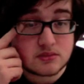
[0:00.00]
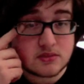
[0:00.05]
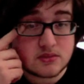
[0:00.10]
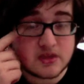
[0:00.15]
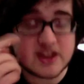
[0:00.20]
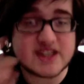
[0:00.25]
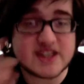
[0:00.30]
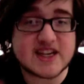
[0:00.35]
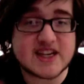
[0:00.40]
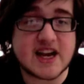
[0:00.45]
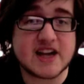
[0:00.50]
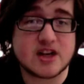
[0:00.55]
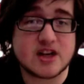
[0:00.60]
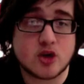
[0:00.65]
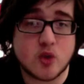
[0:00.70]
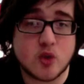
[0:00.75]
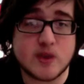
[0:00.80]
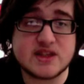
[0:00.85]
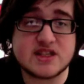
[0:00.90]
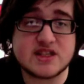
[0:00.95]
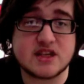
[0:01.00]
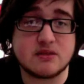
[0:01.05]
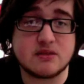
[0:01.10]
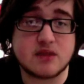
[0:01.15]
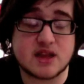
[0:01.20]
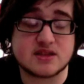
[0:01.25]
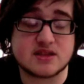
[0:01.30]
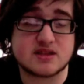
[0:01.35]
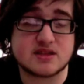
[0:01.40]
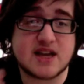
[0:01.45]
their dad Quentin
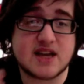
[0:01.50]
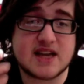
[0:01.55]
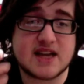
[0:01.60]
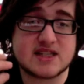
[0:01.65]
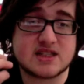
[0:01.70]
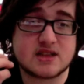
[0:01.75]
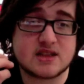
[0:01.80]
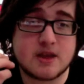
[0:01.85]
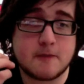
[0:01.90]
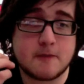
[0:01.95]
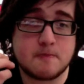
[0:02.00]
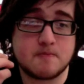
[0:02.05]
Lance asked